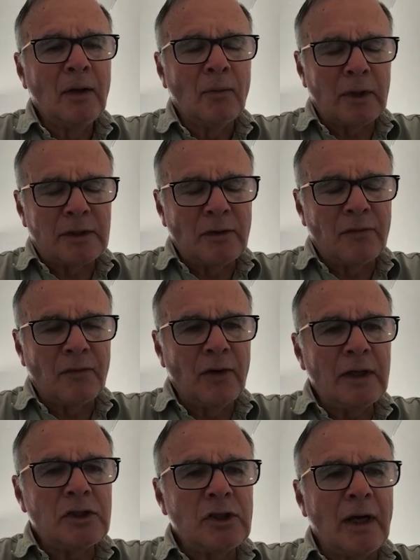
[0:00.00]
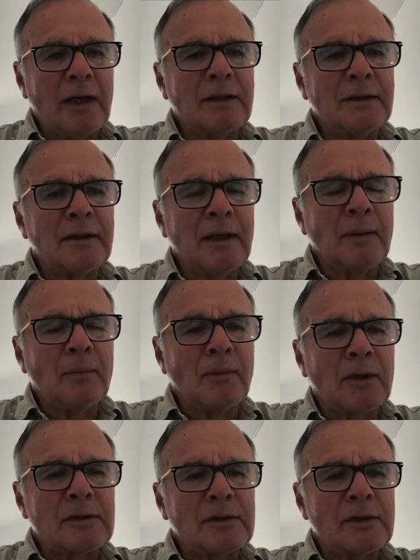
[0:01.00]
What differentiated him
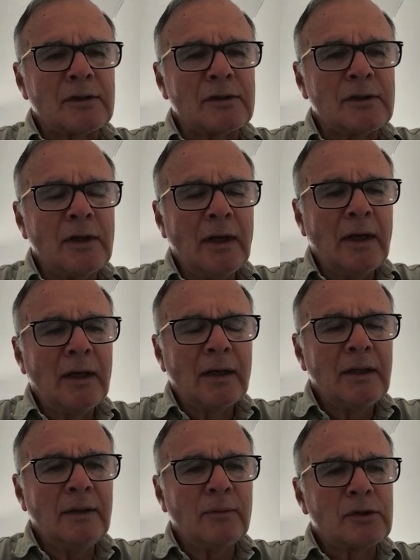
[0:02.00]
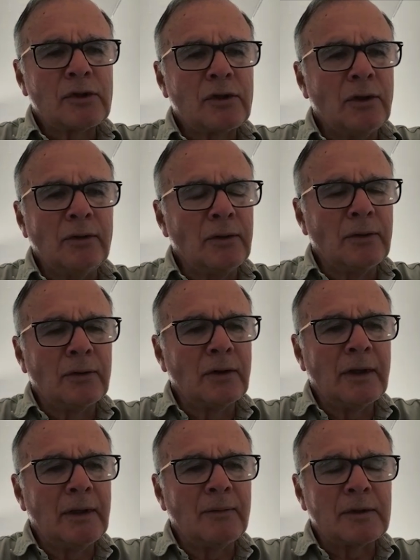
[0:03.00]
was this: he was cool.
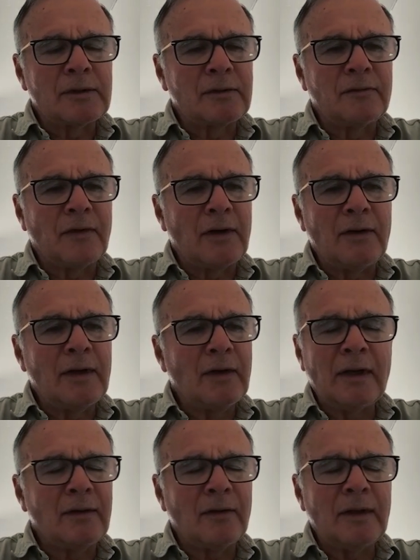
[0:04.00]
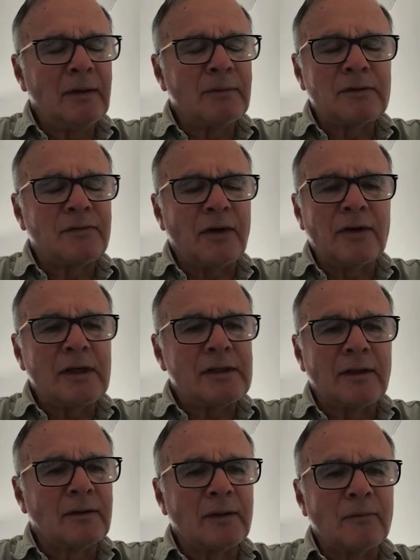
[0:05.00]
He was very
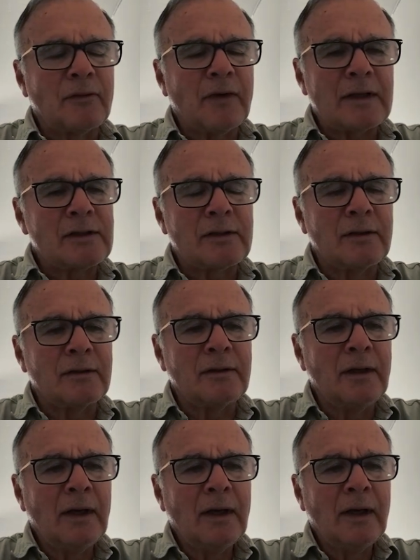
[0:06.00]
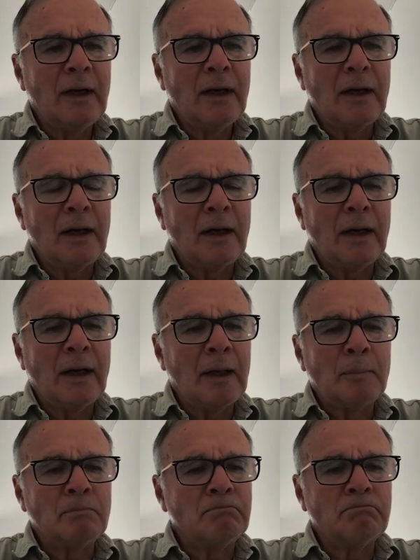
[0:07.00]
seldom flustered. A
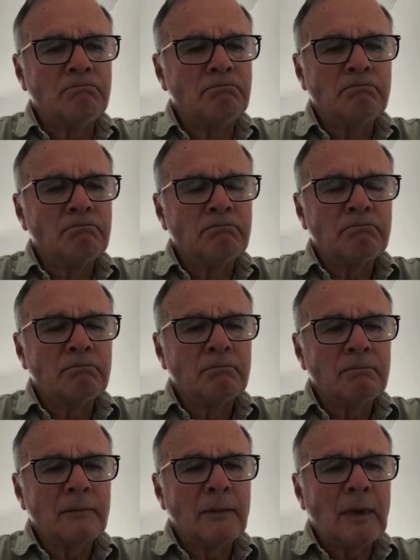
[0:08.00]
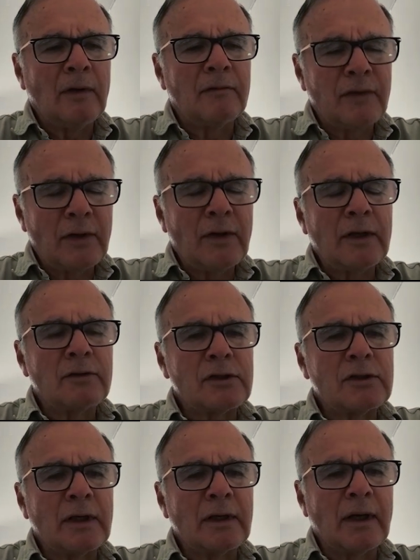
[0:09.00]
very
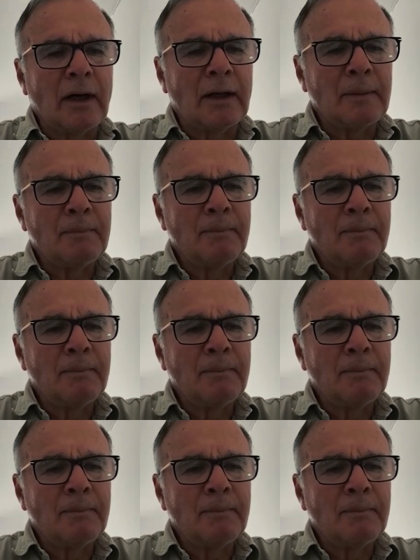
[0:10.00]
interesting guy.